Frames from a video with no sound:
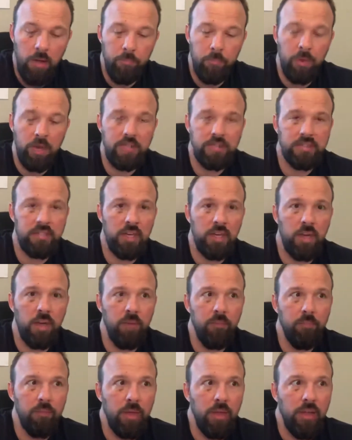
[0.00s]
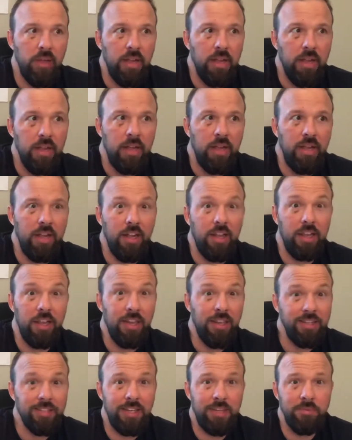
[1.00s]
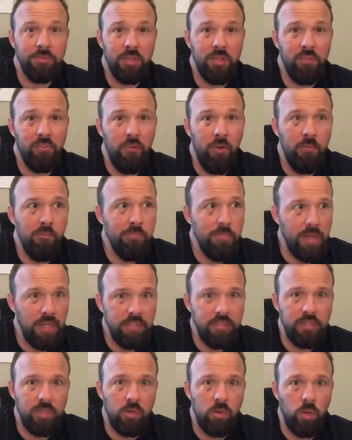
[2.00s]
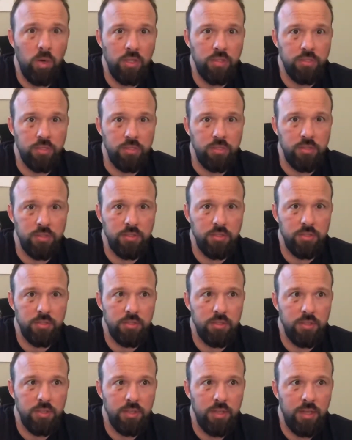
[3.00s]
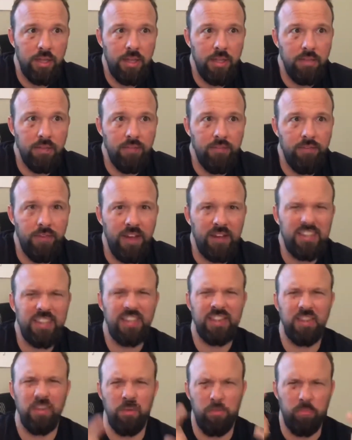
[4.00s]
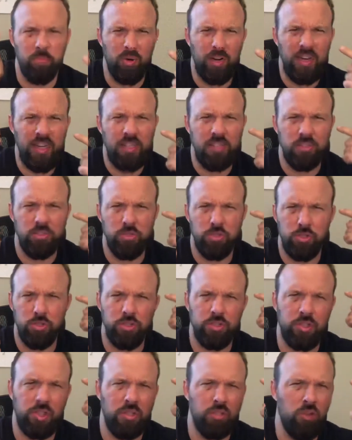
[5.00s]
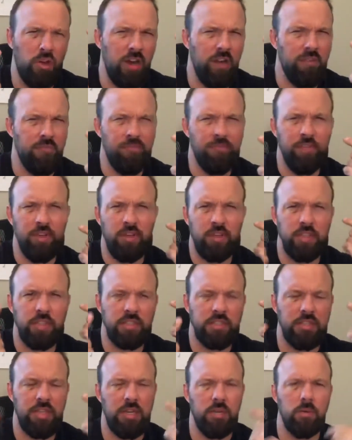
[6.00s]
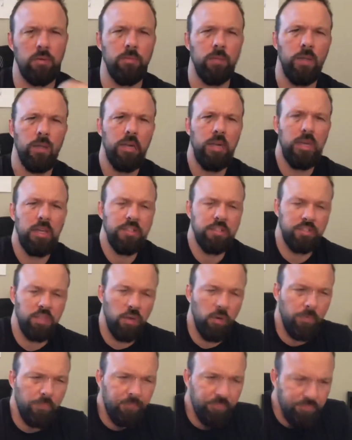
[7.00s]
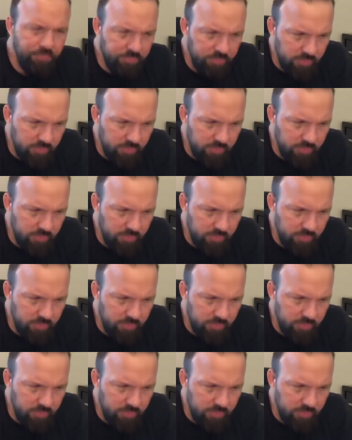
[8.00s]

But um, a lot of times they have amazing questions and the fact that their brains are just trying to figure this out. So